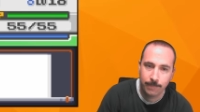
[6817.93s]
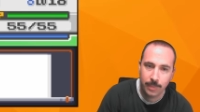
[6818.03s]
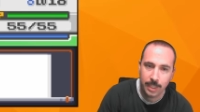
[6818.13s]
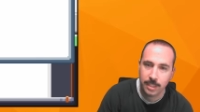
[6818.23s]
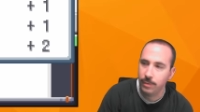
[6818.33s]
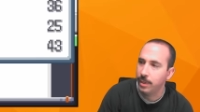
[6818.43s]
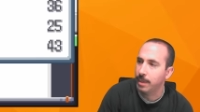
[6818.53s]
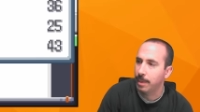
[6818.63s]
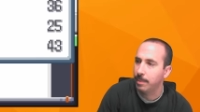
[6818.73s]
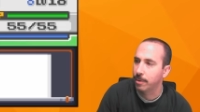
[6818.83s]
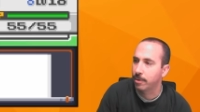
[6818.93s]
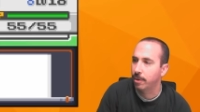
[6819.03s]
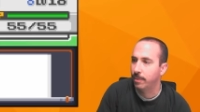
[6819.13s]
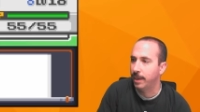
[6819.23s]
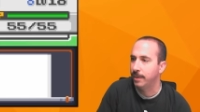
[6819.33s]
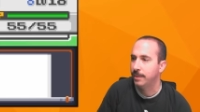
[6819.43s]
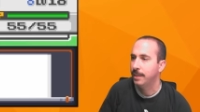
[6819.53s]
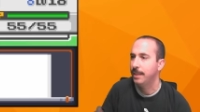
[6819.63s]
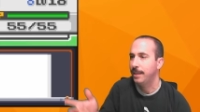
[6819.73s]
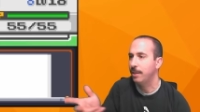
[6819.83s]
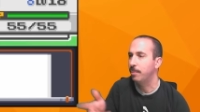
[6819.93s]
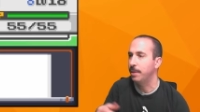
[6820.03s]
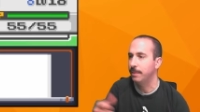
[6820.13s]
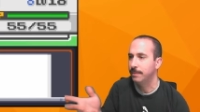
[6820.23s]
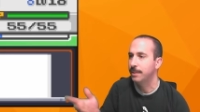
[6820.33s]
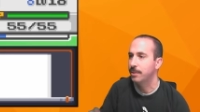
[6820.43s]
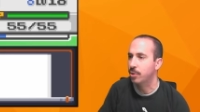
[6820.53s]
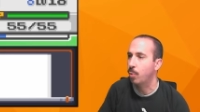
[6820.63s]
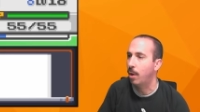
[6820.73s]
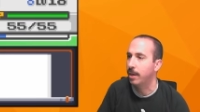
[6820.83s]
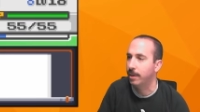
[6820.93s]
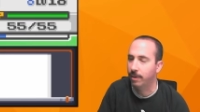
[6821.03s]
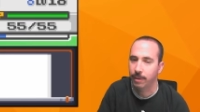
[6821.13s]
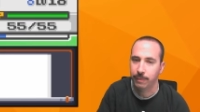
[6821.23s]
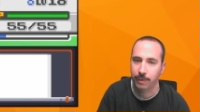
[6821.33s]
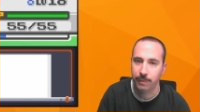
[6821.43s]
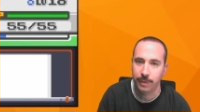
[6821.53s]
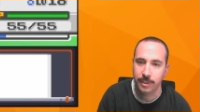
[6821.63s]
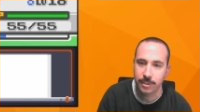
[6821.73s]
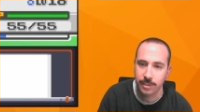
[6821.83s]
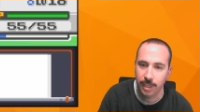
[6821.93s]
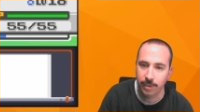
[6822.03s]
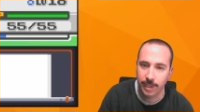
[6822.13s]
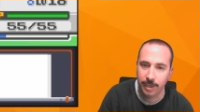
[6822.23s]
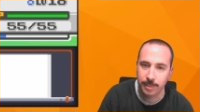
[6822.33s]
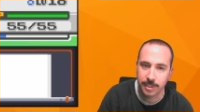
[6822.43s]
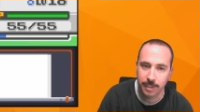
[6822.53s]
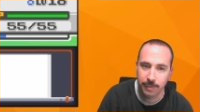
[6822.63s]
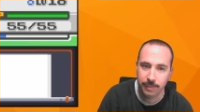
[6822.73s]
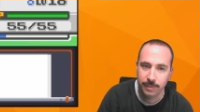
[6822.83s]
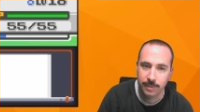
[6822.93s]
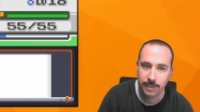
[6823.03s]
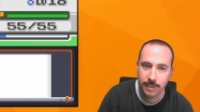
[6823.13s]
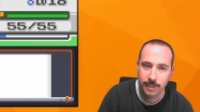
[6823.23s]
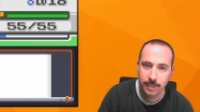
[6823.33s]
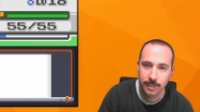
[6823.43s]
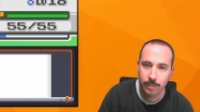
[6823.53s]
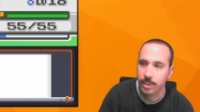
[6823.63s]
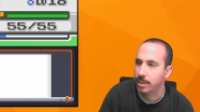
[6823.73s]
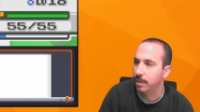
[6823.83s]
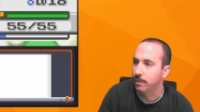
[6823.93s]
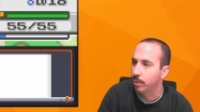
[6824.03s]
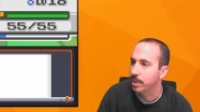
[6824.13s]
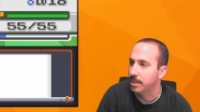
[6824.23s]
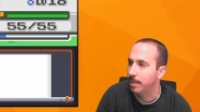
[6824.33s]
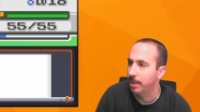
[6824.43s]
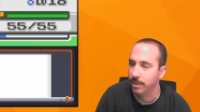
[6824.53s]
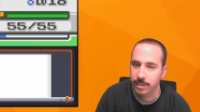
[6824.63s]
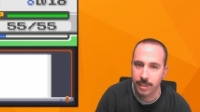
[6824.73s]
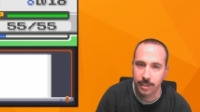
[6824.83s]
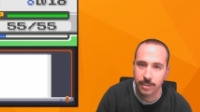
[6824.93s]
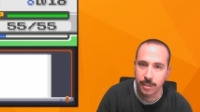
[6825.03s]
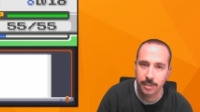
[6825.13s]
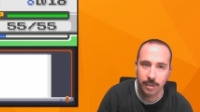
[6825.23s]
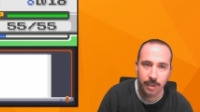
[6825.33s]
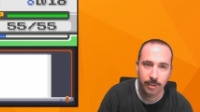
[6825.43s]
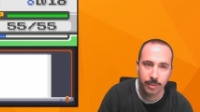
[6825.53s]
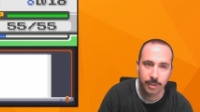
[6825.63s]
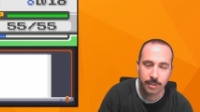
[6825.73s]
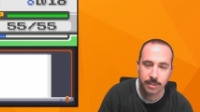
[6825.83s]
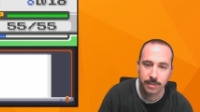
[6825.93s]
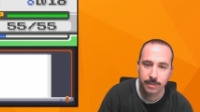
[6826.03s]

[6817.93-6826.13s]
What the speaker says: Because if you think about Murkrow, right? You're gonna be squawking at all the Farfetch, yelling at him and stuff. We just gotta avoid stepping on the sticks. You guys know how it works.